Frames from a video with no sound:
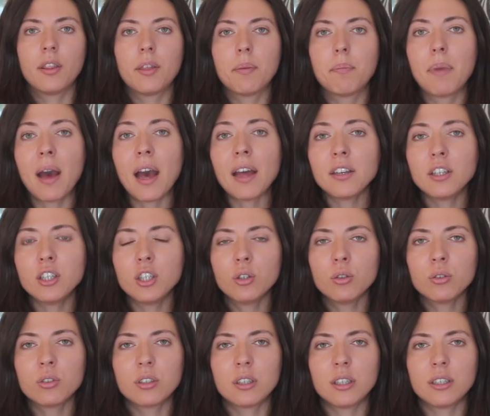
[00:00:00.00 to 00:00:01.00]
The bad
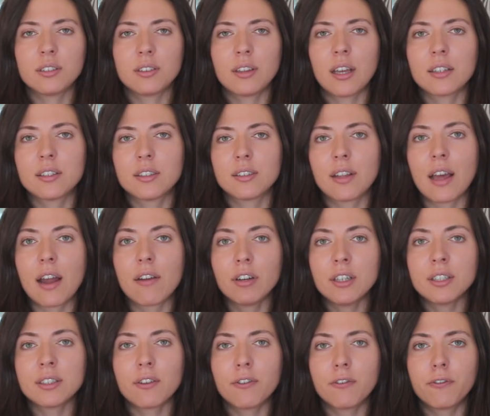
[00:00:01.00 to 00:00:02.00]
news is that there
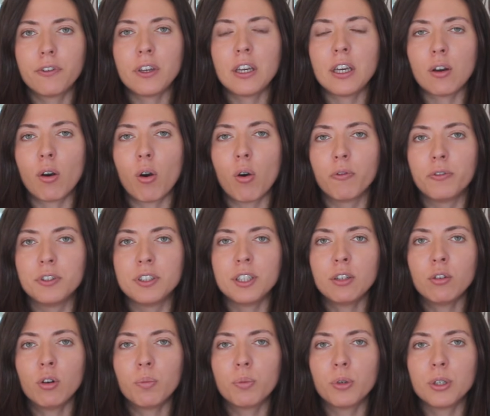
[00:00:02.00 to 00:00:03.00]
is a fee of
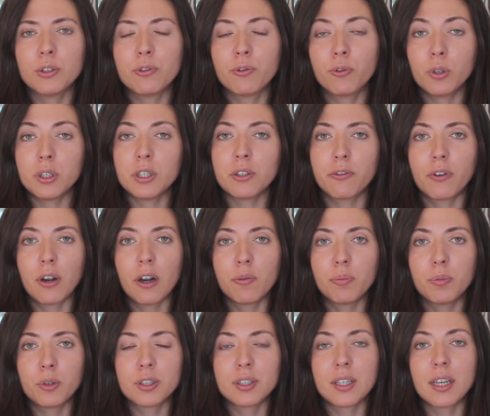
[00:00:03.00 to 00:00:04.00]

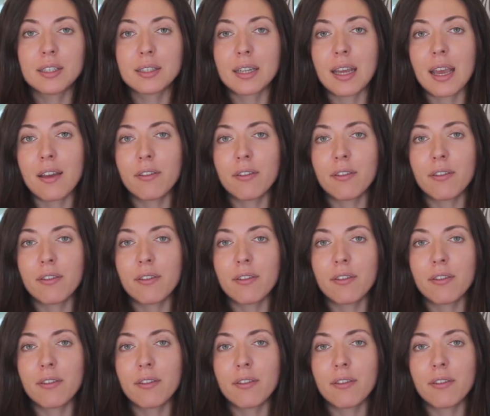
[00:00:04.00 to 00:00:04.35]
0.45%